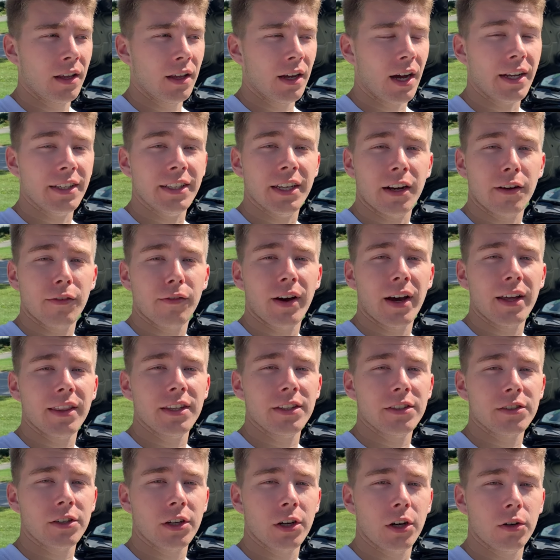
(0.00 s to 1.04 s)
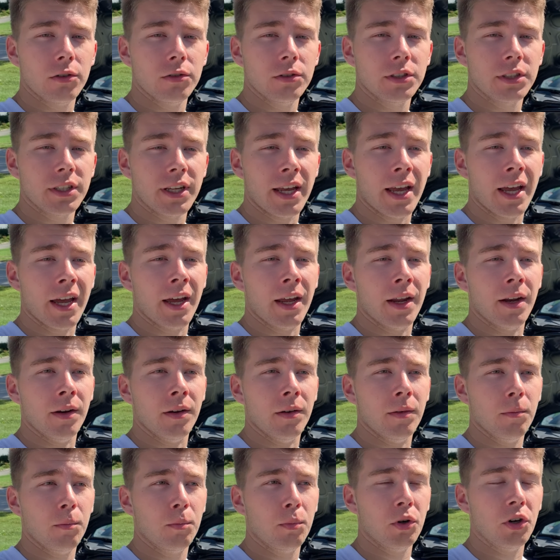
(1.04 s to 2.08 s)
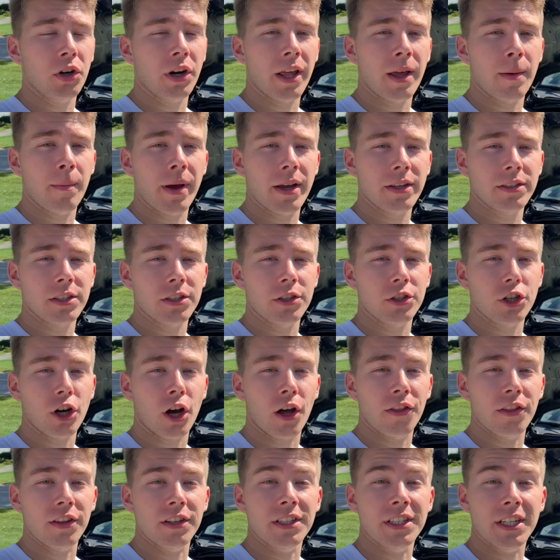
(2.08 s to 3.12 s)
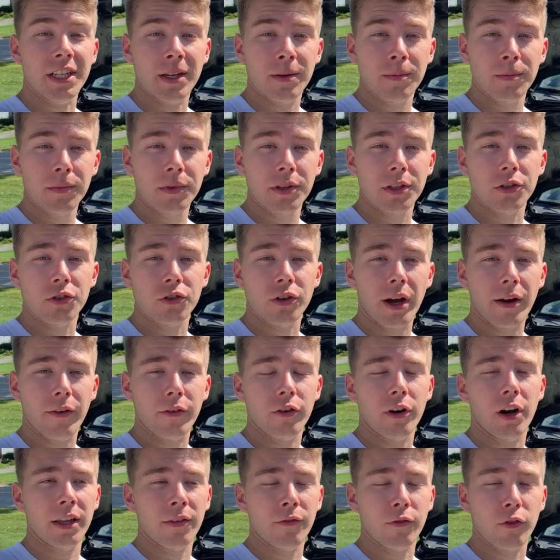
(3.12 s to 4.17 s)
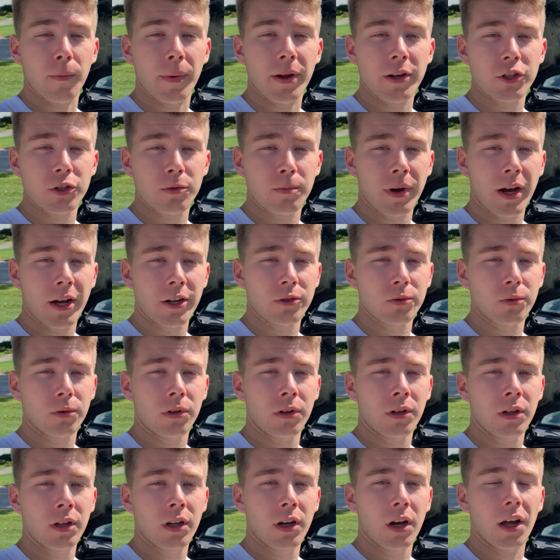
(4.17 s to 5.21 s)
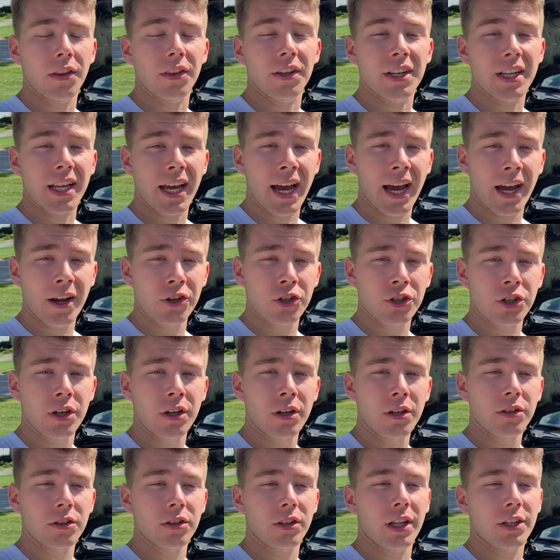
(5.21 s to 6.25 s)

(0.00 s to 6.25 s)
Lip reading: identify these codes and put a message on the DIM, the driver information module, on the dash to